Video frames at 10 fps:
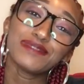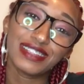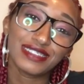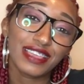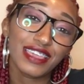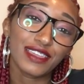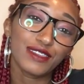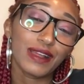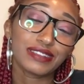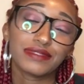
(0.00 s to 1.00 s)
Angelique, and you're
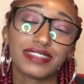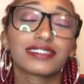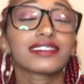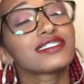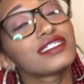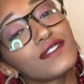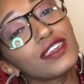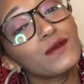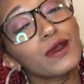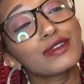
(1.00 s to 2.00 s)
watching MissAngeliqueTV
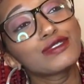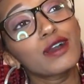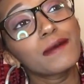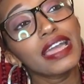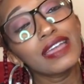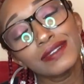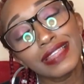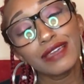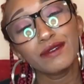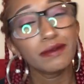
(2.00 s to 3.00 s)
TV, where we talk about
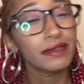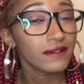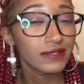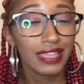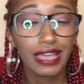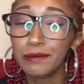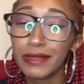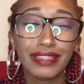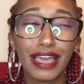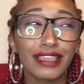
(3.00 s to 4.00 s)
everything. And when I mean everything, I
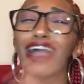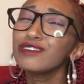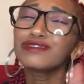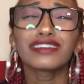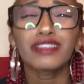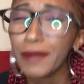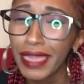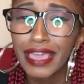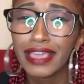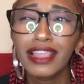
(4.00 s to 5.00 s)
mean like, are you still a
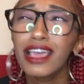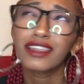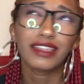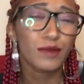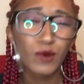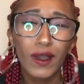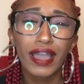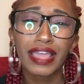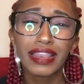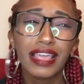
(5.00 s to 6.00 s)
bed? Number
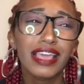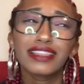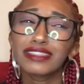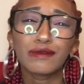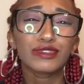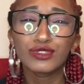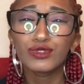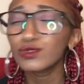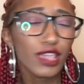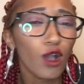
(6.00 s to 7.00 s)
one. Number
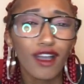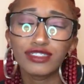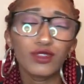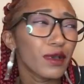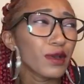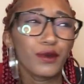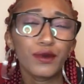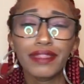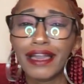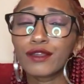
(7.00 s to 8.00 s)
two, he caught you with
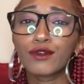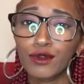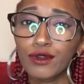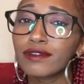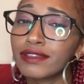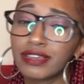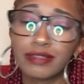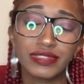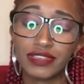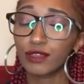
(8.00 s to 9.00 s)
who? Like, girl, yeah,
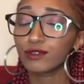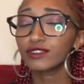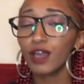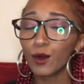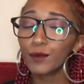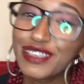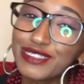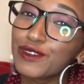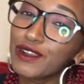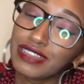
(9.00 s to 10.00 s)
let me tell you. So, this
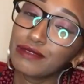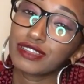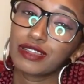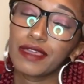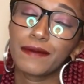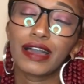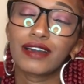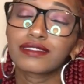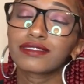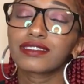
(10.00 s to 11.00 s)
story time is gonna be
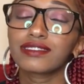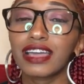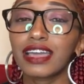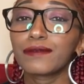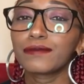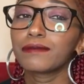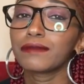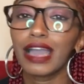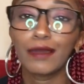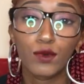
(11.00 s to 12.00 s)
about the time
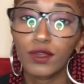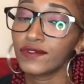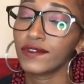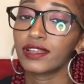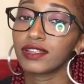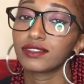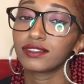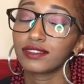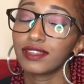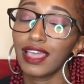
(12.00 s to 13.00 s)
my boyfriend
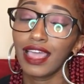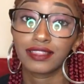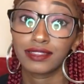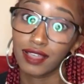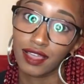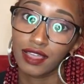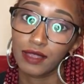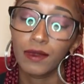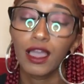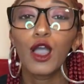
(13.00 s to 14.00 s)
at the time
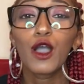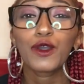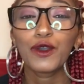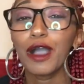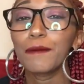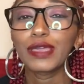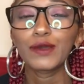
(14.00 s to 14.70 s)
caught me